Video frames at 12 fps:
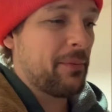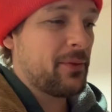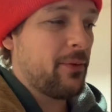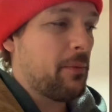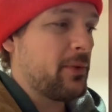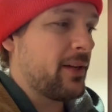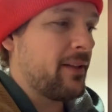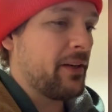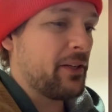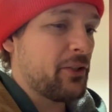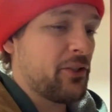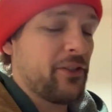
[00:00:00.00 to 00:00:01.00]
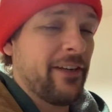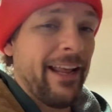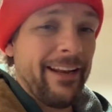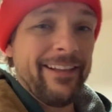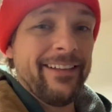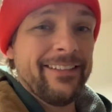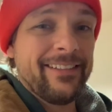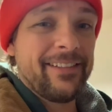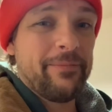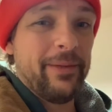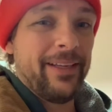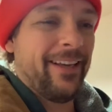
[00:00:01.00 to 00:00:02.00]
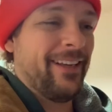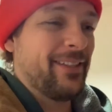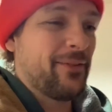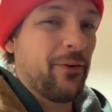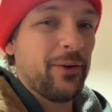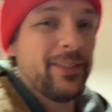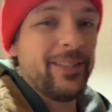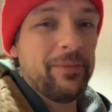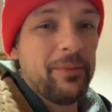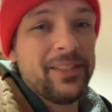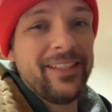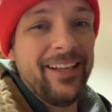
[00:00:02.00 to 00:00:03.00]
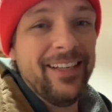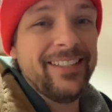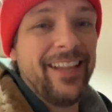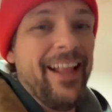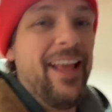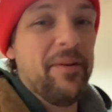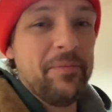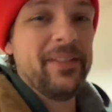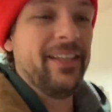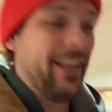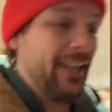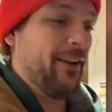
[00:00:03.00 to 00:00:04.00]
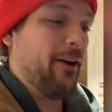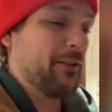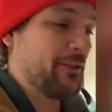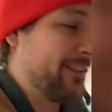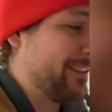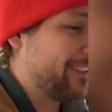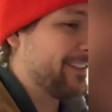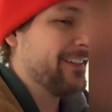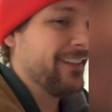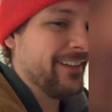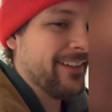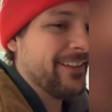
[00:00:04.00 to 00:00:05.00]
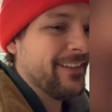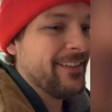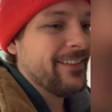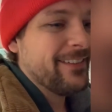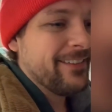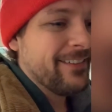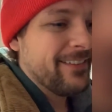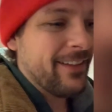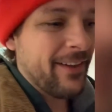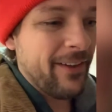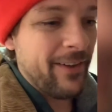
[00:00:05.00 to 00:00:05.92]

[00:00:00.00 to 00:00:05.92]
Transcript: So I'm declaring shenanigans because 14% is not an empty ink cartridge. Oh